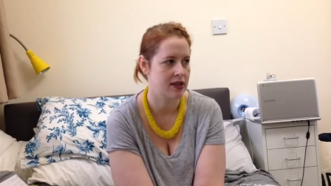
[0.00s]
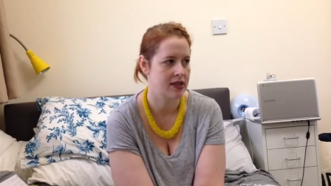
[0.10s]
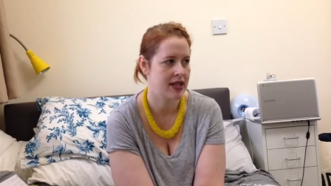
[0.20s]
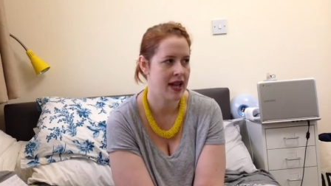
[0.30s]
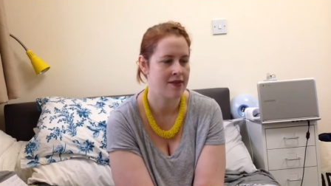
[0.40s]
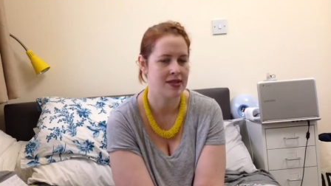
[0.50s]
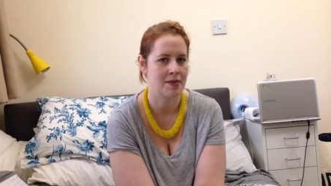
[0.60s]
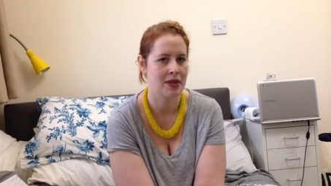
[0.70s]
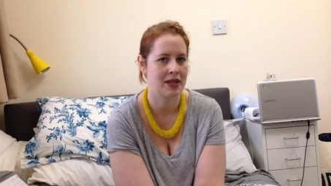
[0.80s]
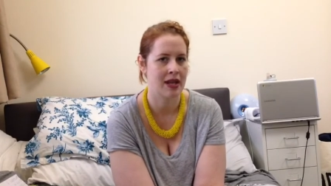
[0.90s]
to have
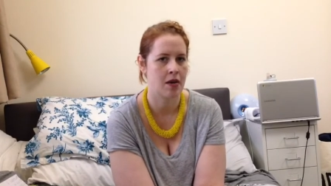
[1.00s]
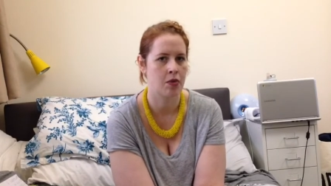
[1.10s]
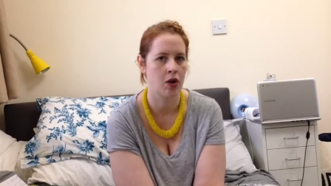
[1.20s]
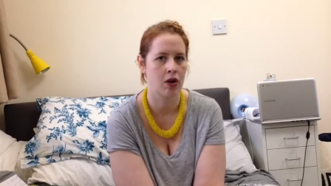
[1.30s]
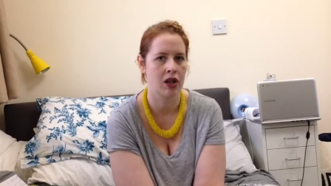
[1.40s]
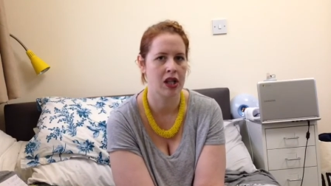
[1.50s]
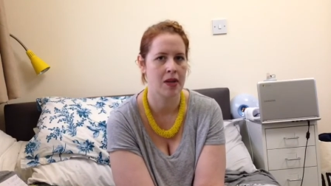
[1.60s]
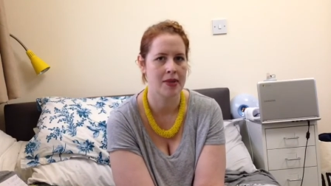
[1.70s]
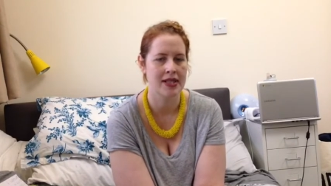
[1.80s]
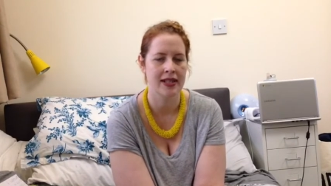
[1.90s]
something that I'm not
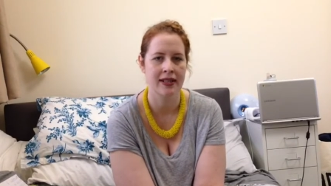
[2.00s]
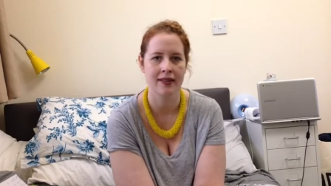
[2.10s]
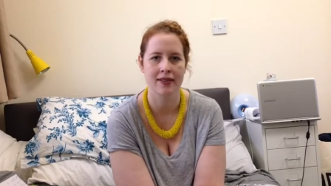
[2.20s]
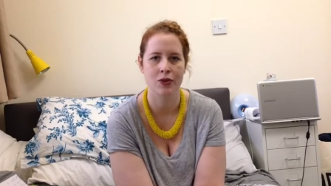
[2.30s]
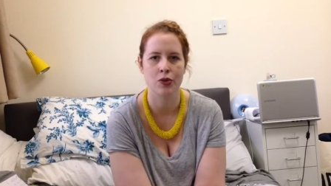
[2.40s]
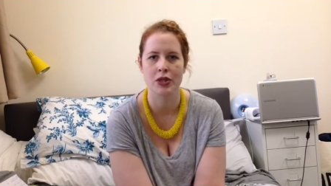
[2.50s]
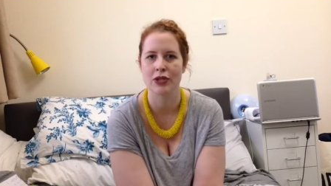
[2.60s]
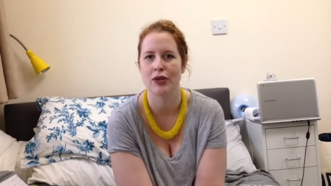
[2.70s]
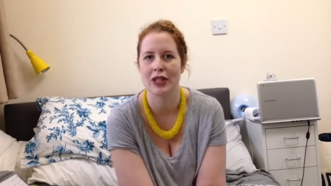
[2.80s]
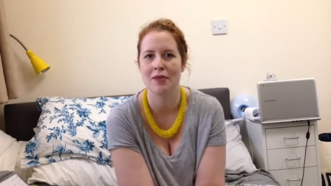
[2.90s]
limiting or
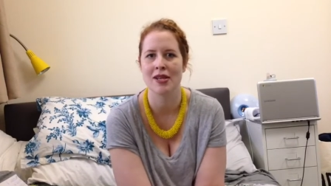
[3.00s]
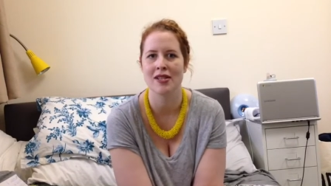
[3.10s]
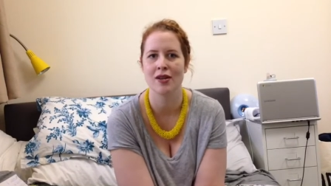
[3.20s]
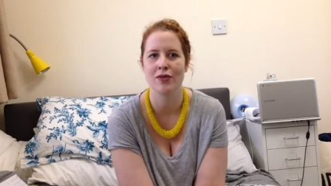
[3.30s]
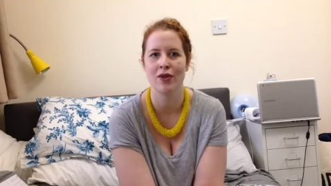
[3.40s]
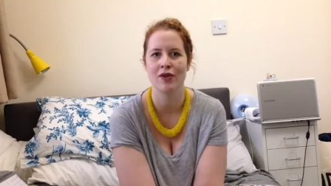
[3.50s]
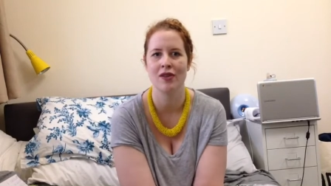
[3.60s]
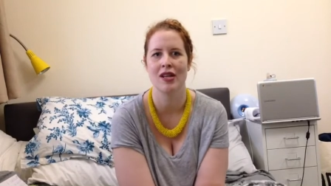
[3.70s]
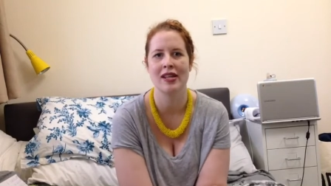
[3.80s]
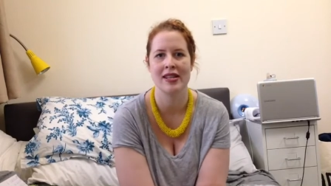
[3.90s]
restricting myself on.
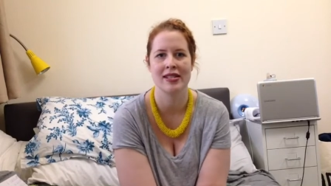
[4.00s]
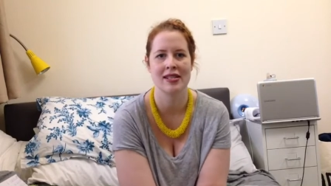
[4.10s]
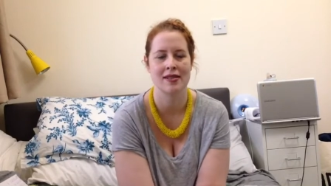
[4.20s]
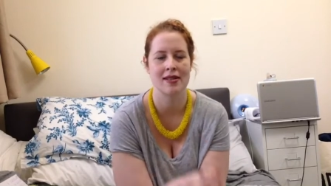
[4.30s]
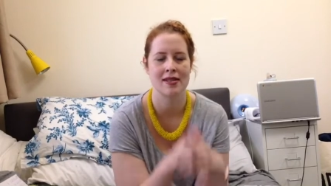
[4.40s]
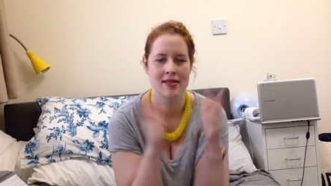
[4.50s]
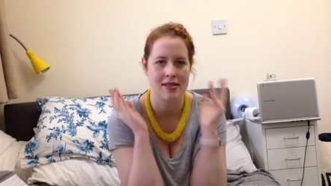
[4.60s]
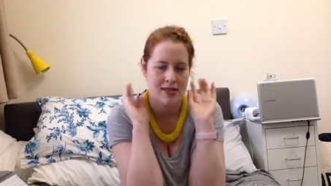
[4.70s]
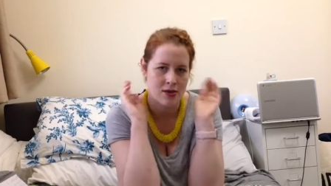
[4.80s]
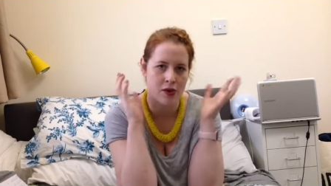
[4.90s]
There's a,
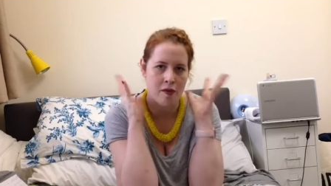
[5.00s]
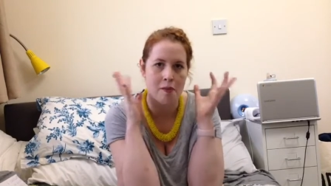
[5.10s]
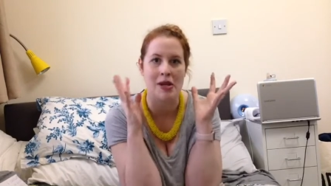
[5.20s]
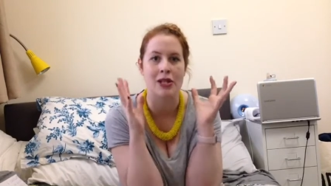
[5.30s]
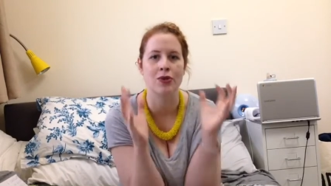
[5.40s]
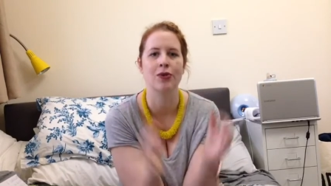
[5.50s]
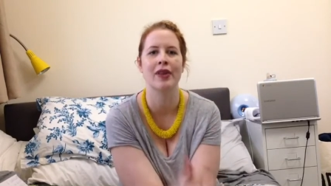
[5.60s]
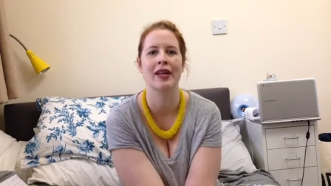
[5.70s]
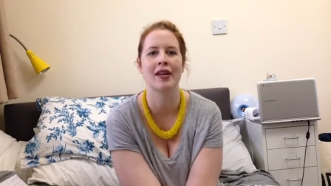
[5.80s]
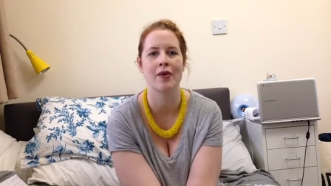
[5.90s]
sort of a mental
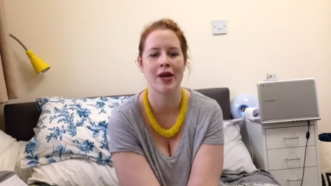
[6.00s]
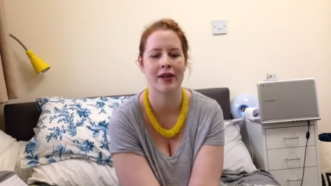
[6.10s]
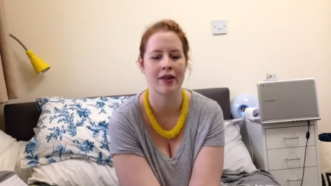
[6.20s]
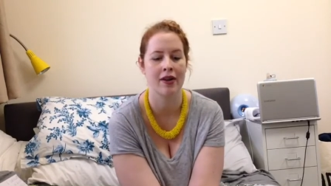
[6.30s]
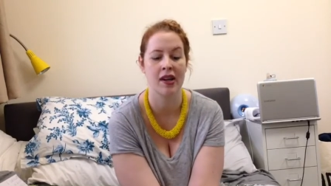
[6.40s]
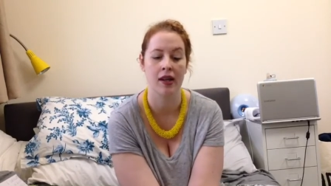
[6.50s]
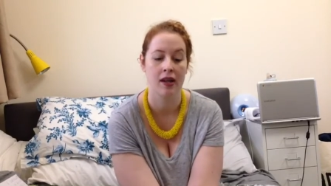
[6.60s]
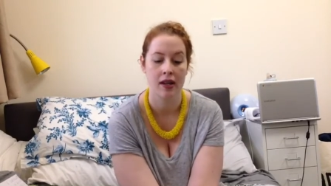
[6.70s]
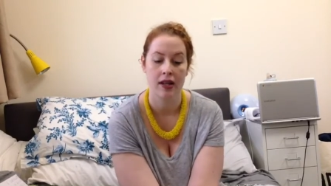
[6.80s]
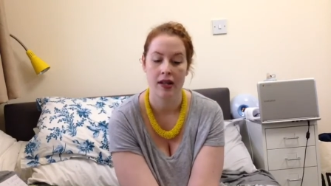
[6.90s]
thing around going,
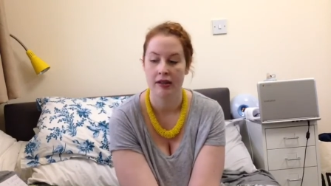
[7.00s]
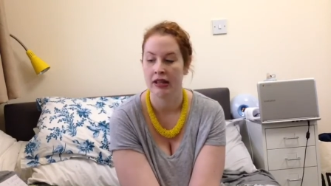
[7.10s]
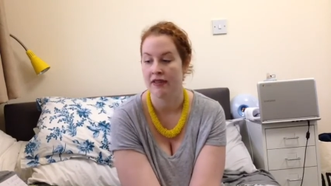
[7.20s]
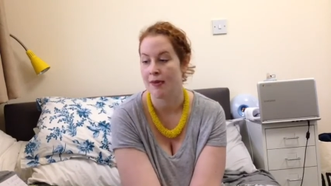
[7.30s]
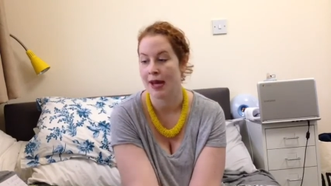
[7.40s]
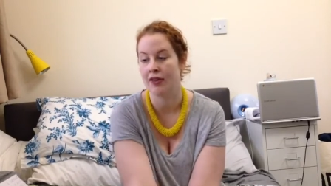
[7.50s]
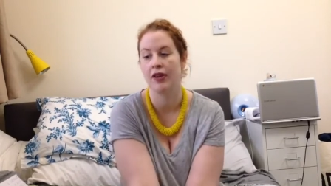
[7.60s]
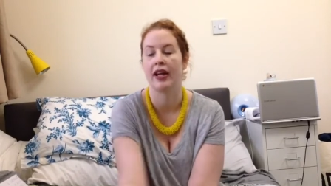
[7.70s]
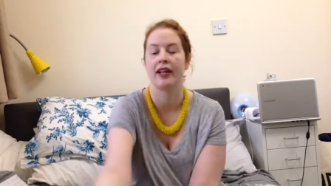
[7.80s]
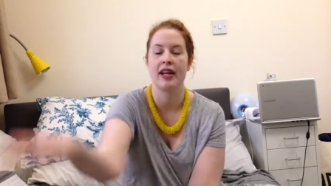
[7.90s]
you know, if I'm
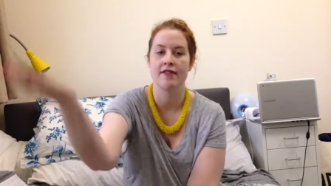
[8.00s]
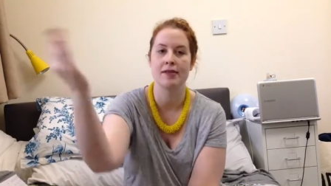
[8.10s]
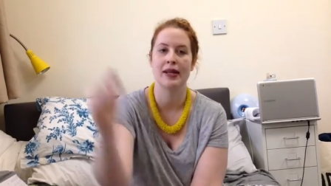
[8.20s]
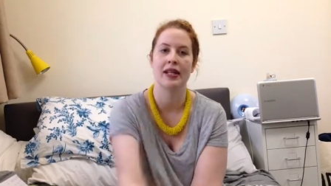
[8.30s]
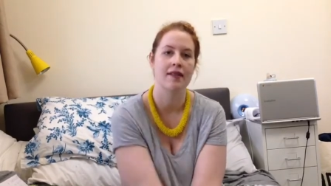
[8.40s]
hungry, I can have as many